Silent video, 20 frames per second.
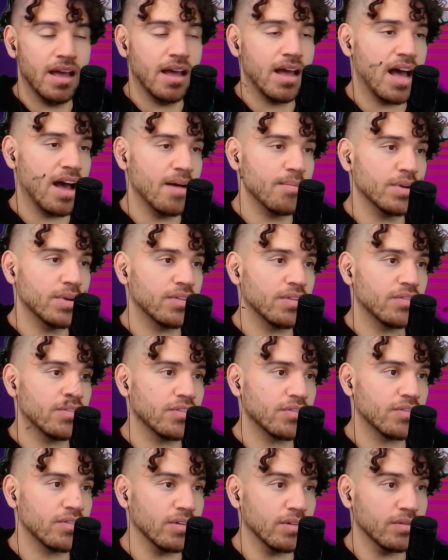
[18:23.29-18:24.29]
But a
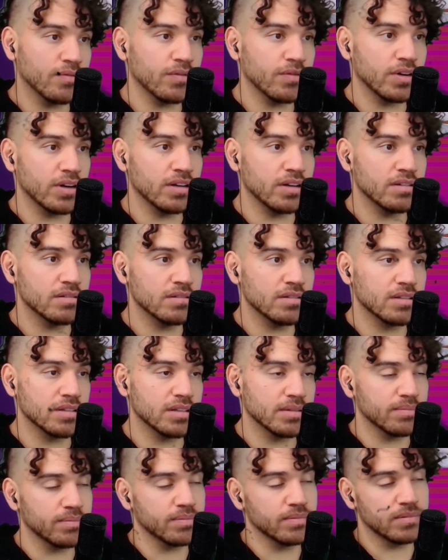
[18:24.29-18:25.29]

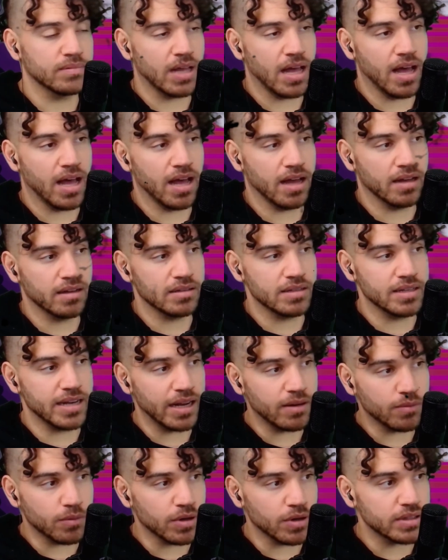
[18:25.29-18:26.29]
sovereign
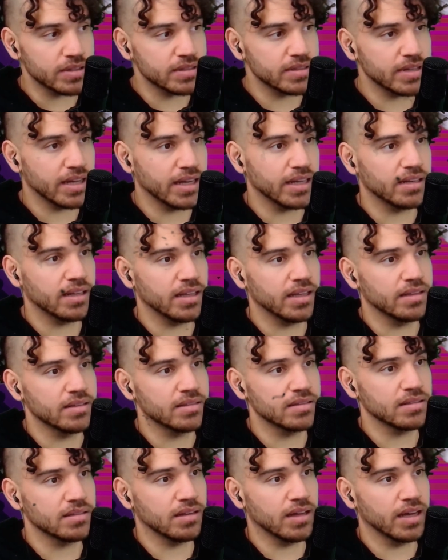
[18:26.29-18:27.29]
network state
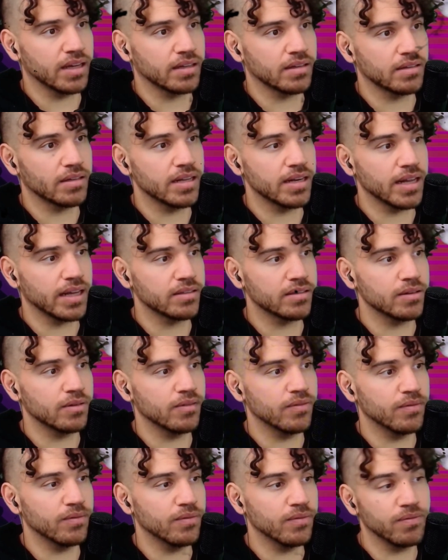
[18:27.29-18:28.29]
is like connected